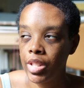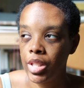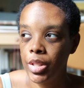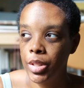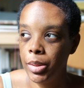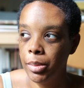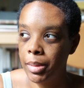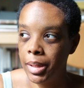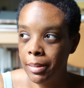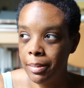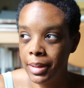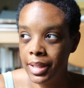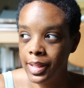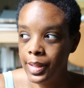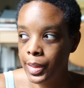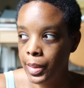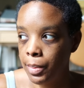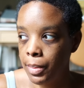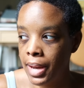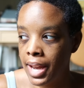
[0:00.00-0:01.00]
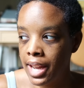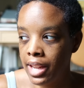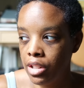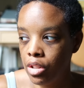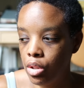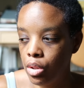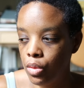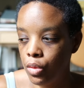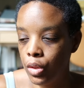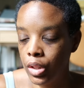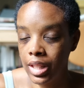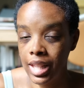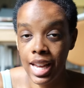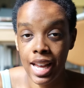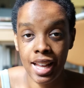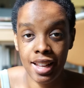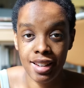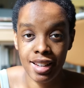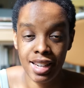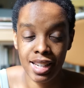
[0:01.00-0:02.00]
to my bisque batch for
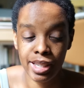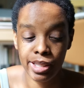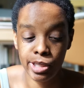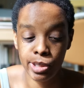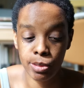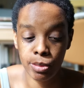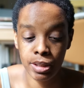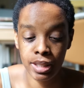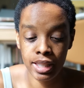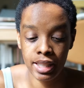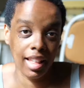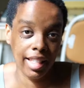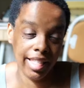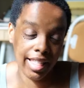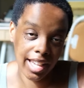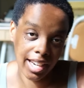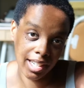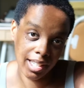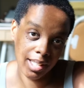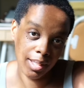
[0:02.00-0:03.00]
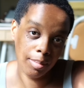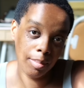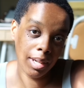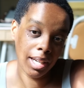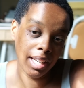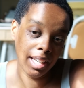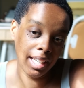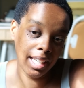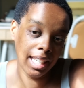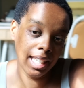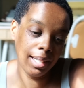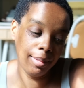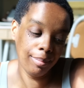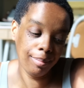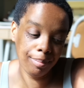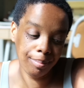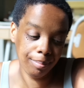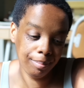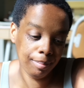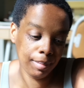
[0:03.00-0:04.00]
that next week. That is my,
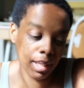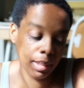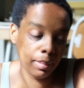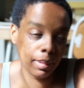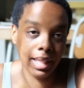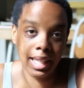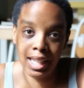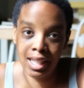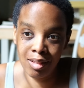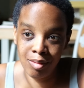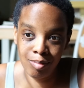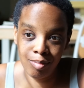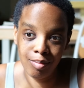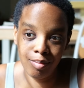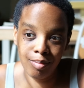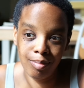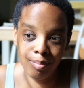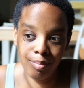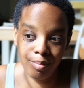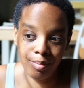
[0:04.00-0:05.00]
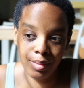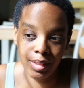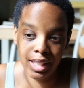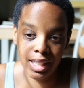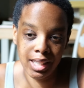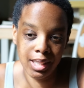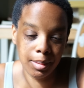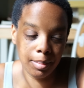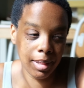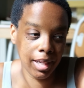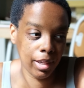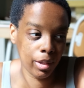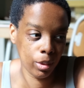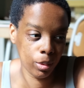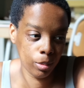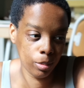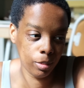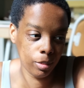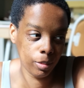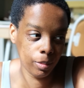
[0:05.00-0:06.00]
my plan. That is my
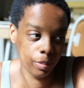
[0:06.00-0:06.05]
hope.